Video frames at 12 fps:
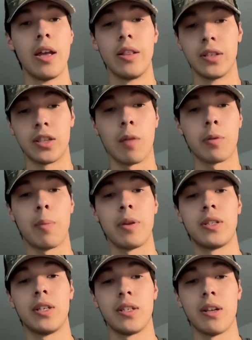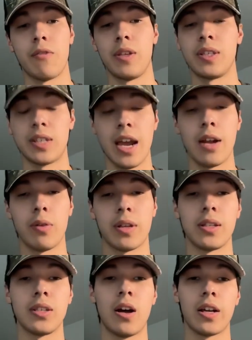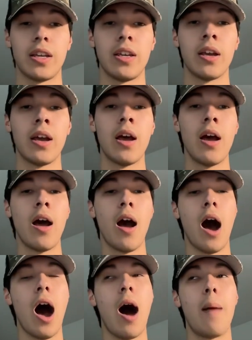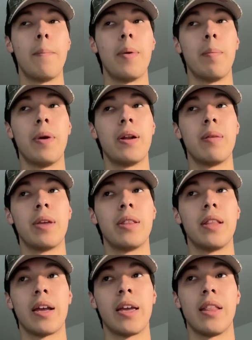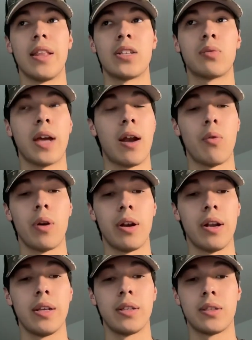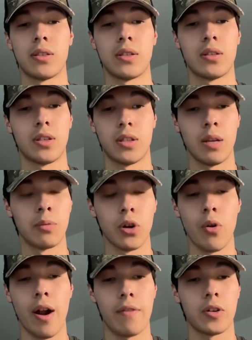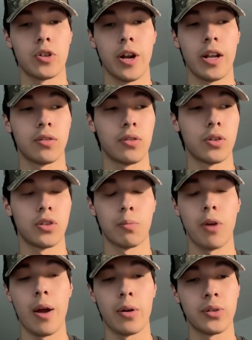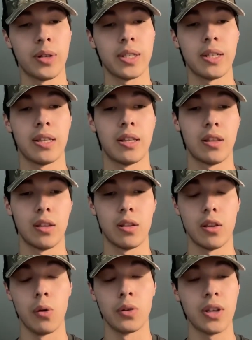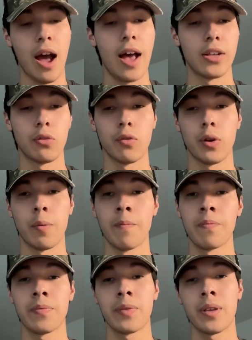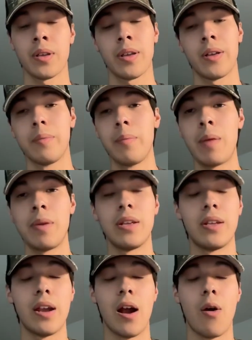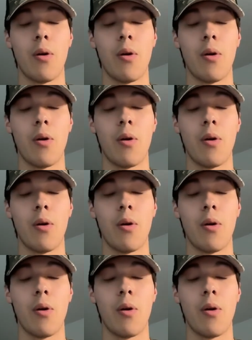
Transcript: this upcoming season if he stayed with Kentucky. But I mean, again, that's kind of what it is. Teams are going after transfers. They're prioritizing those guys over maybe